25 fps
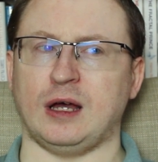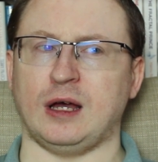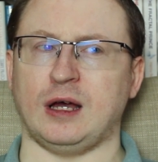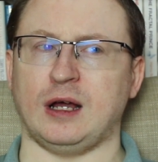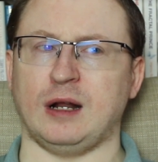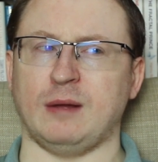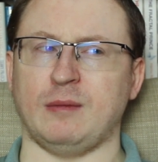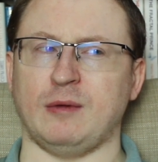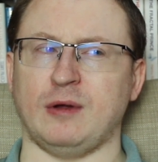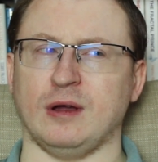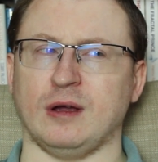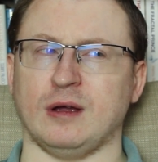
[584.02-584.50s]

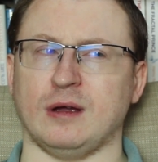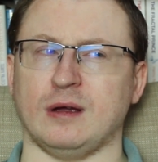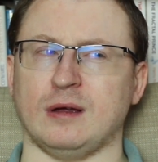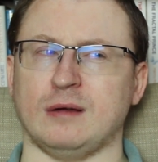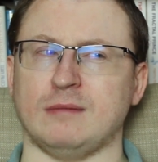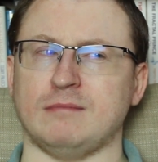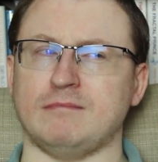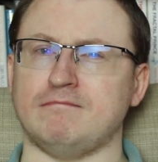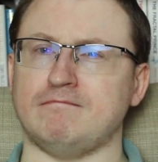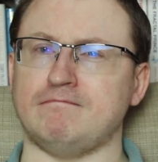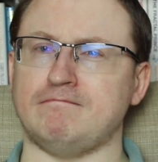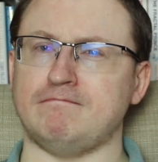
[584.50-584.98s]
And I'm like,
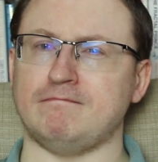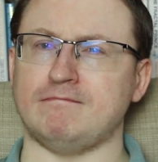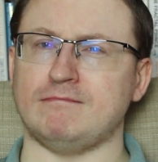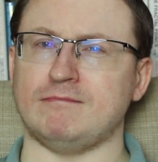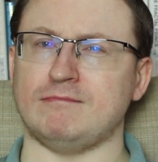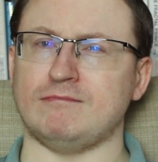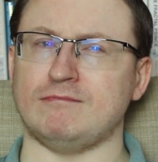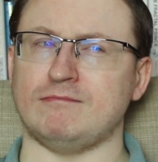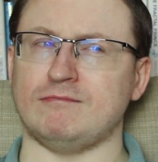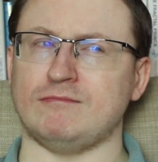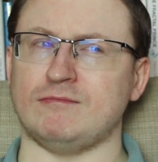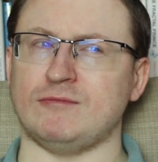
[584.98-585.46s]

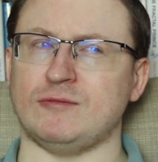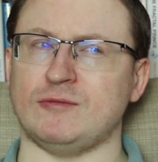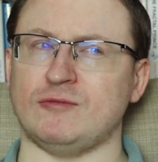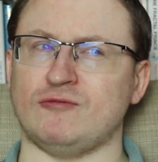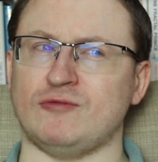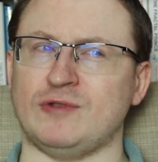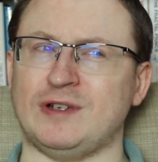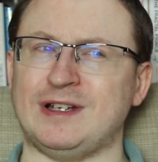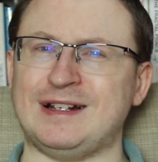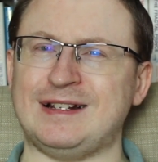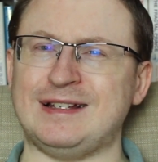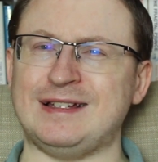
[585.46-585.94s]

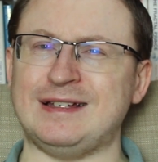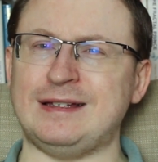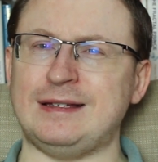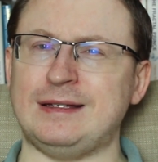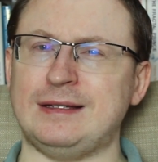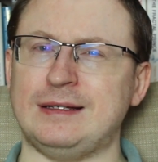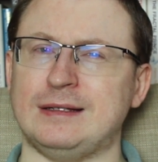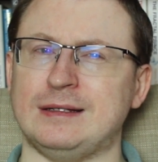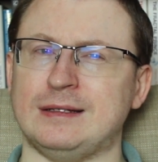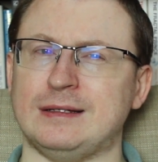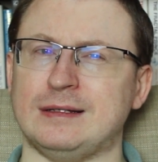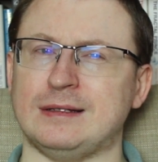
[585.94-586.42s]
really?
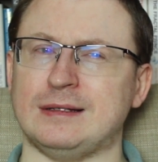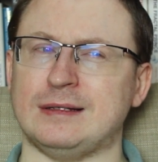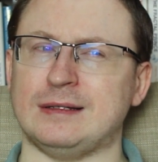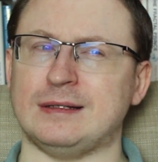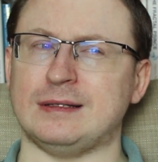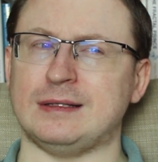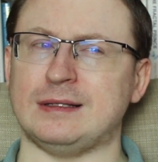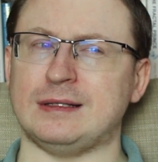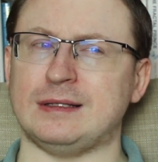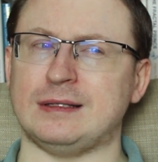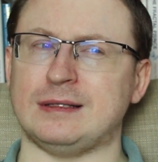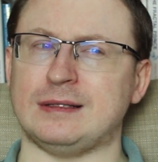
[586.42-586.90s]

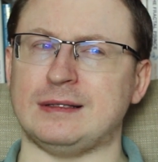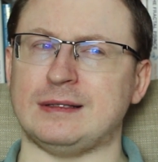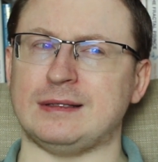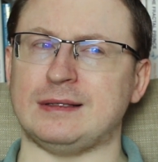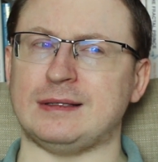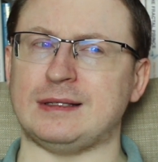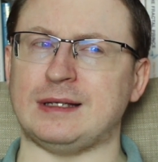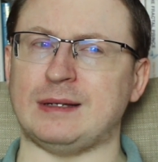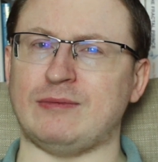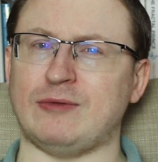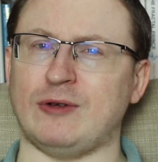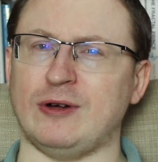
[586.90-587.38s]

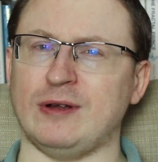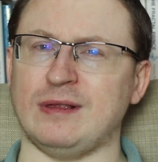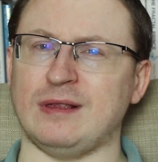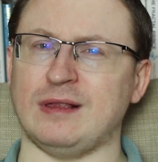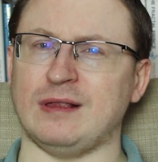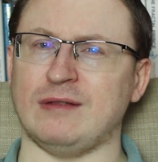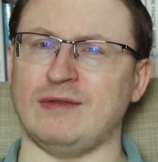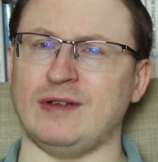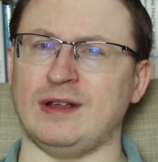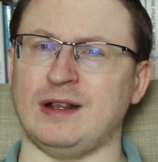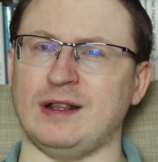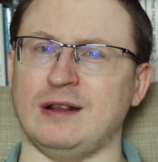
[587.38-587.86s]
Their prices
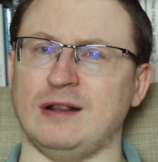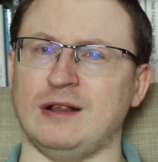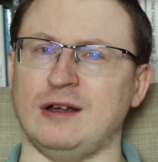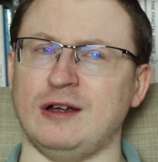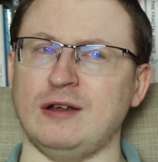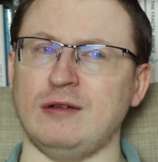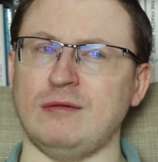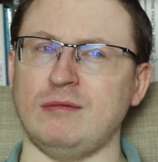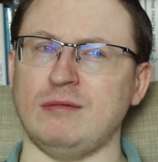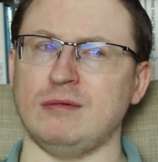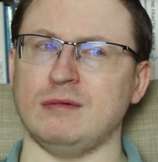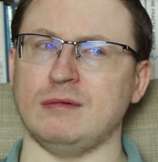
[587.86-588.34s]
are really
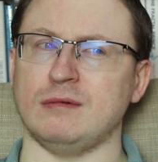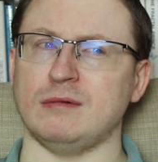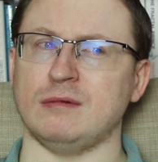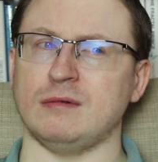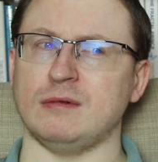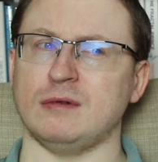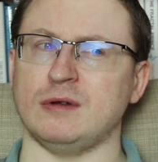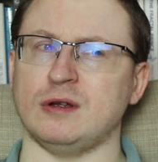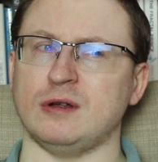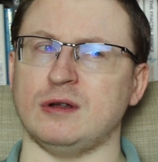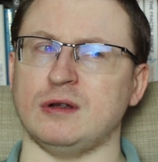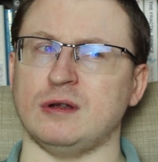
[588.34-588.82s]
low?
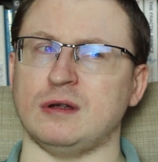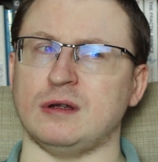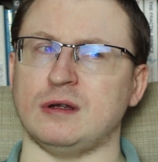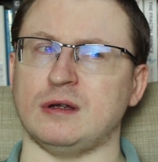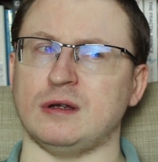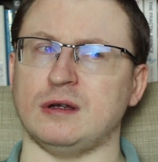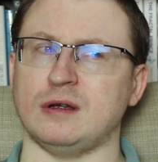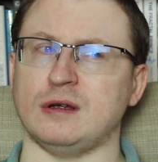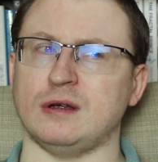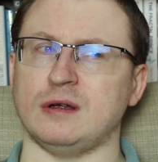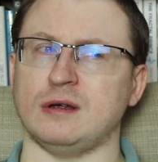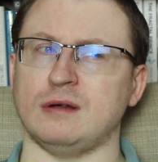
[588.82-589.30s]

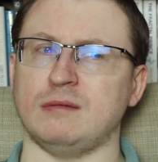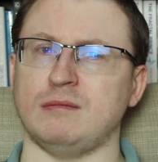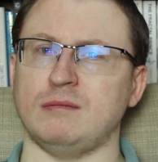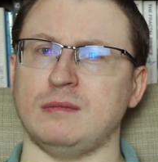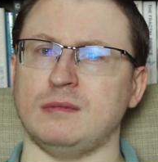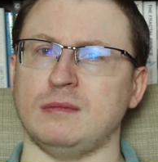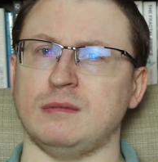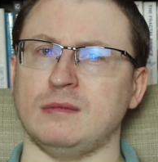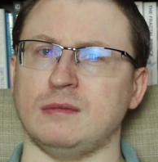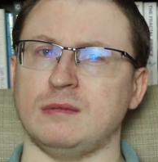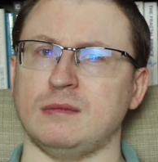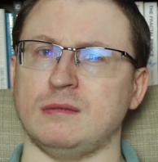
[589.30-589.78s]

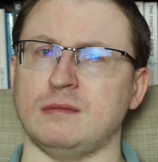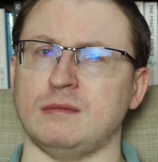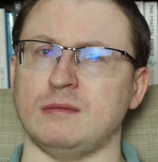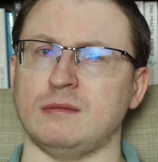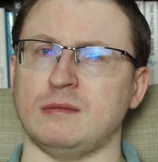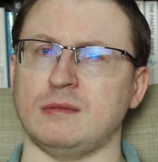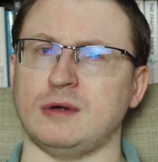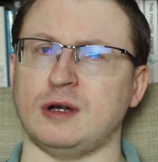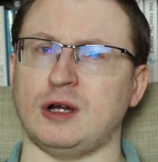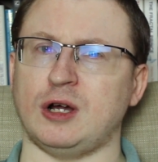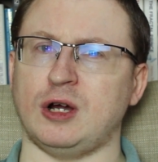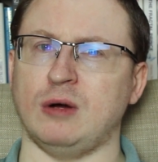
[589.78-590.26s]

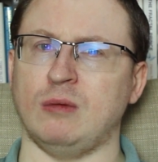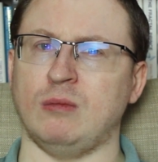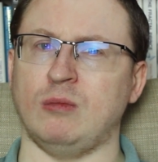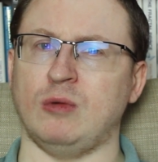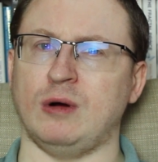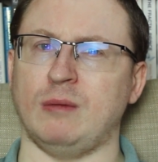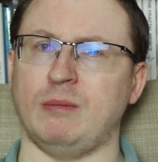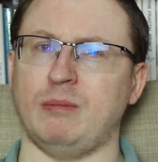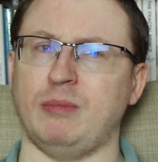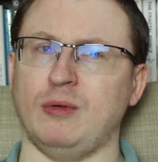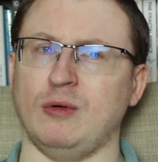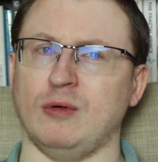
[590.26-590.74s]
On
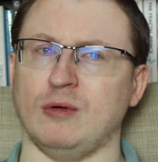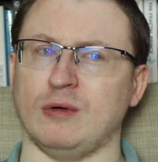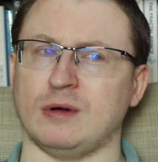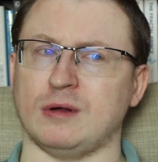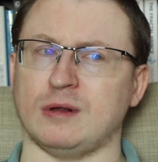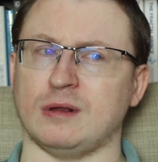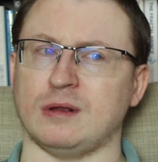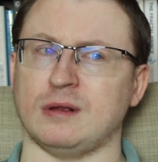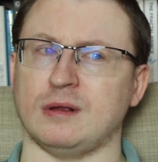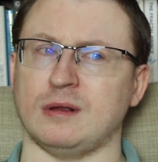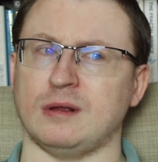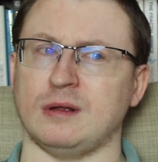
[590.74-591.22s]
what
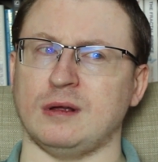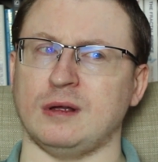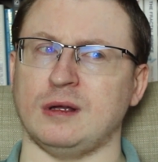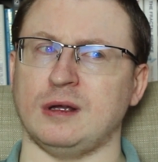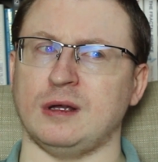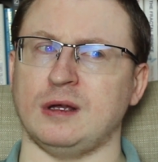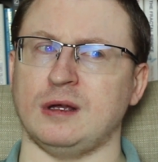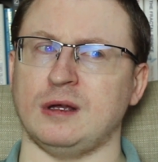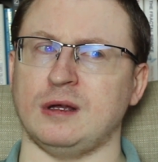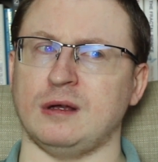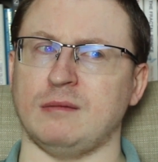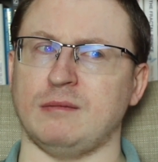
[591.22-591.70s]
books?
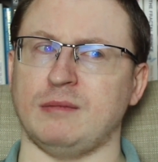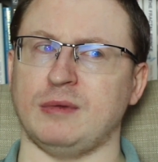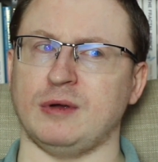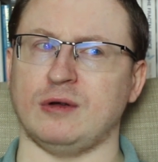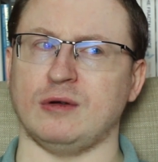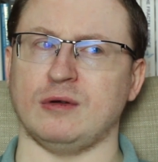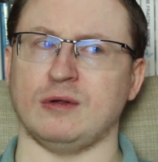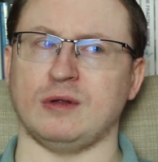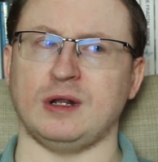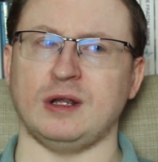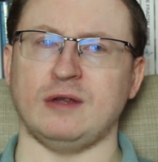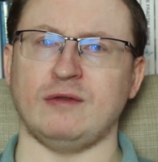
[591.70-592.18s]

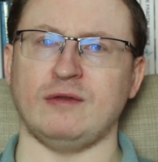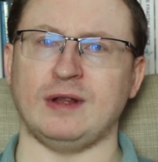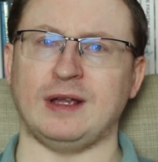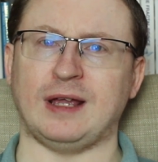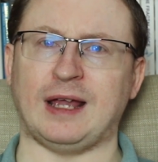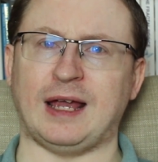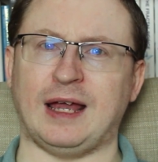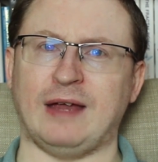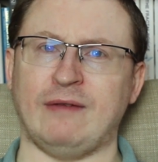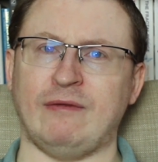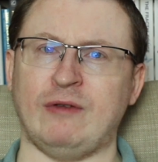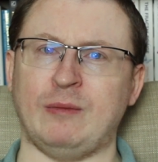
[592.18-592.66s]
Because
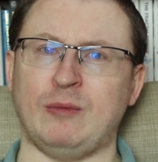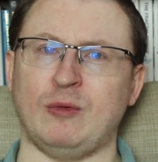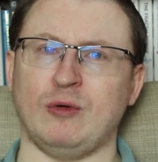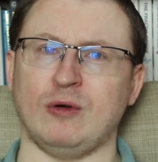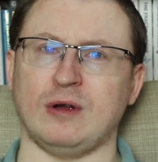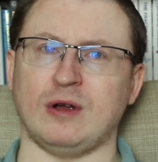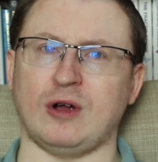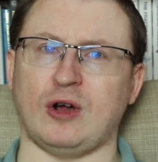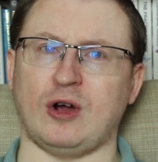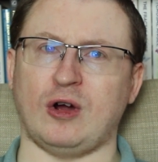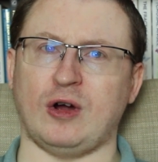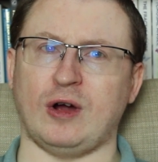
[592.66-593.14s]
literally every
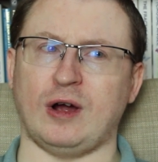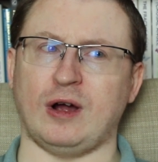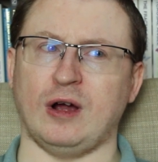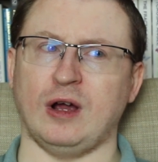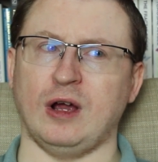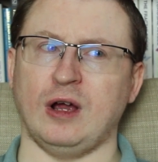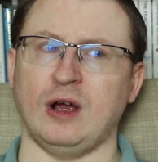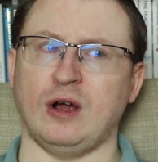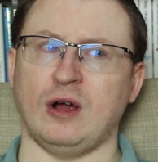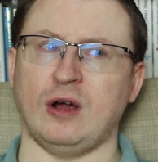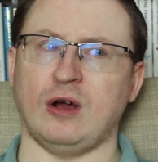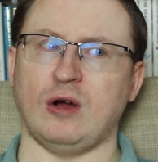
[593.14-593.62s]
book
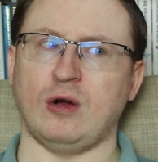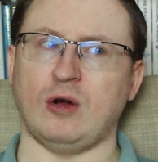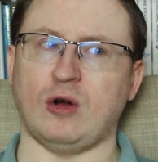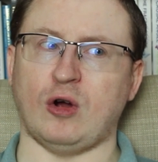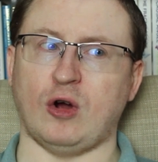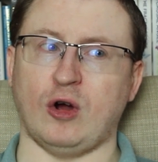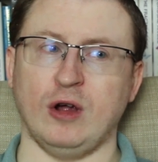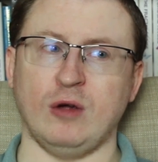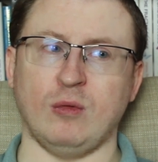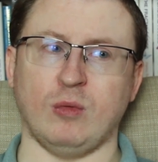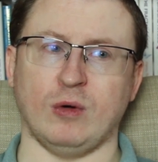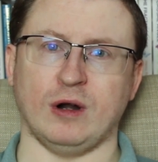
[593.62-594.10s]

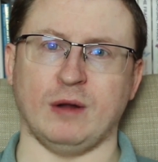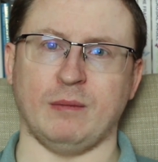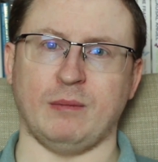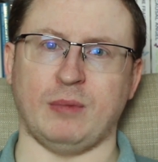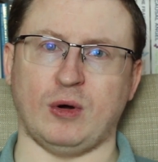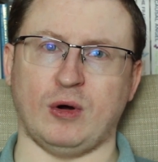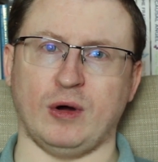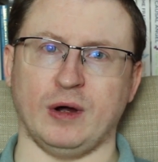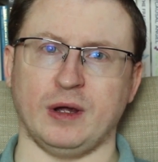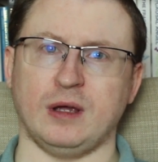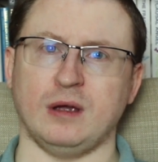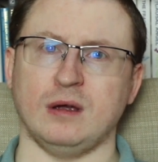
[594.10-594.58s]
I want to
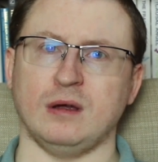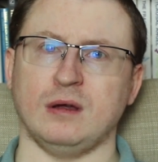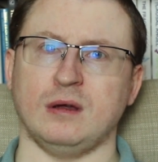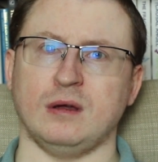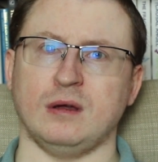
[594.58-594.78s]
buy,